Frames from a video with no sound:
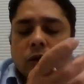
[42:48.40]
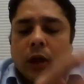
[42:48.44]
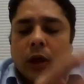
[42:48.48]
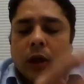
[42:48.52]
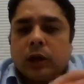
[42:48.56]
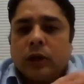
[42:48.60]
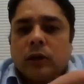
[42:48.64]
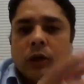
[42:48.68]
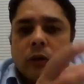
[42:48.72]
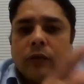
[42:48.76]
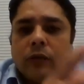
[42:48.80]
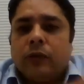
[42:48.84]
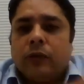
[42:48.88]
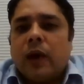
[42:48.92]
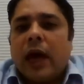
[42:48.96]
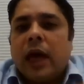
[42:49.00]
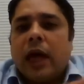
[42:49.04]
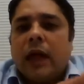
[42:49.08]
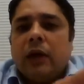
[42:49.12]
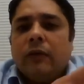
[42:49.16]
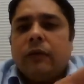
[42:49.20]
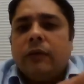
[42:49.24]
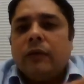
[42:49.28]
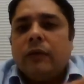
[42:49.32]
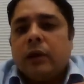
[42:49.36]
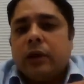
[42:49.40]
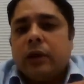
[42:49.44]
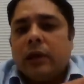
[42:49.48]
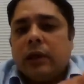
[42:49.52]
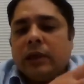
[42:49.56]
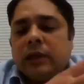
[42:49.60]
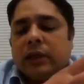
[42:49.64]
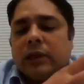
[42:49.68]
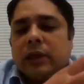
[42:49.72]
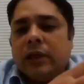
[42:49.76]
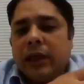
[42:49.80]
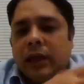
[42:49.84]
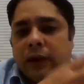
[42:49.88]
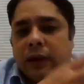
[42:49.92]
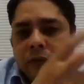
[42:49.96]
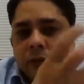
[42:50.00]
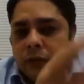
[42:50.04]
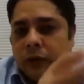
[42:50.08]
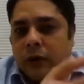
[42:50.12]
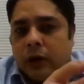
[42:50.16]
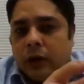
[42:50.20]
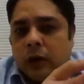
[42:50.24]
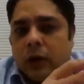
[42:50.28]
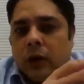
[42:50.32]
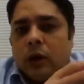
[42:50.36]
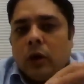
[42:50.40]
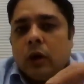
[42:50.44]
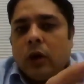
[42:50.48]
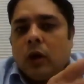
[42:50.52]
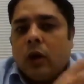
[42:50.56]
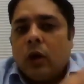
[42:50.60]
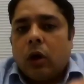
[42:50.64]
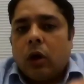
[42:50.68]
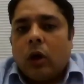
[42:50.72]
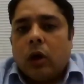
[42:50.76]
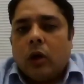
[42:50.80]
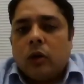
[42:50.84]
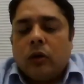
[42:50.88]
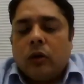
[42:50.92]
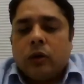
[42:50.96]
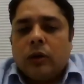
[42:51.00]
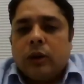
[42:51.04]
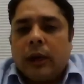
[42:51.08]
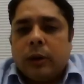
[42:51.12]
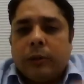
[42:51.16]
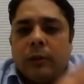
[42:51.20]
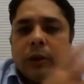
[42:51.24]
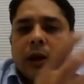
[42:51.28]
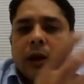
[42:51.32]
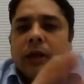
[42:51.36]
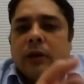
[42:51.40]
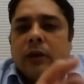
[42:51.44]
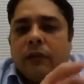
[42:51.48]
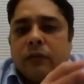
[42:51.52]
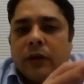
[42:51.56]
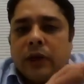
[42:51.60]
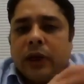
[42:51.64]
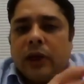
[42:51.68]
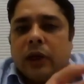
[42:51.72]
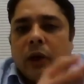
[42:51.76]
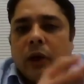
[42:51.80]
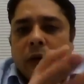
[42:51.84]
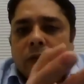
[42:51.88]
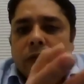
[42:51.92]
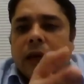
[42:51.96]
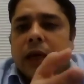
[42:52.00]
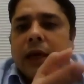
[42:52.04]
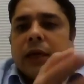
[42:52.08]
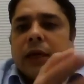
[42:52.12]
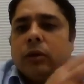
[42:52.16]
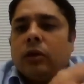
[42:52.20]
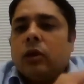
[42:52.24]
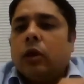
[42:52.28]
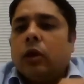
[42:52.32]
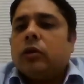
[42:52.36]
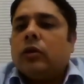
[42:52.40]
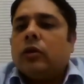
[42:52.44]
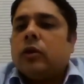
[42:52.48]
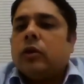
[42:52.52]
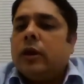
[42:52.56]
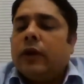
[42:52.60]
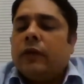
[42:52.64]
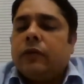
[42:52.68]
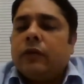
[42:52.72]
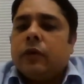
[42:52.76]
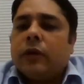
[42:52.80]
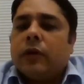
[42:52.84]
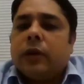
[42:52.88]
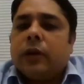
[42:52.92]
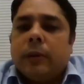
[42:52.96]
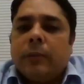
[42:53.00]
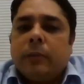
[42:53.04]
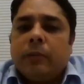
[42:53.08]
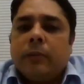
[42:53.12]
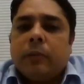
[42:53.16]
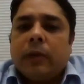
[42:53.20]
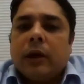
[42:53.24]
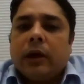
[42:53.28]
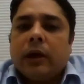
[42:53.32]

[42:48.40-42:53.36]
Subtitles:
choice of valve is left onto them, and the fitting of that is also left to them.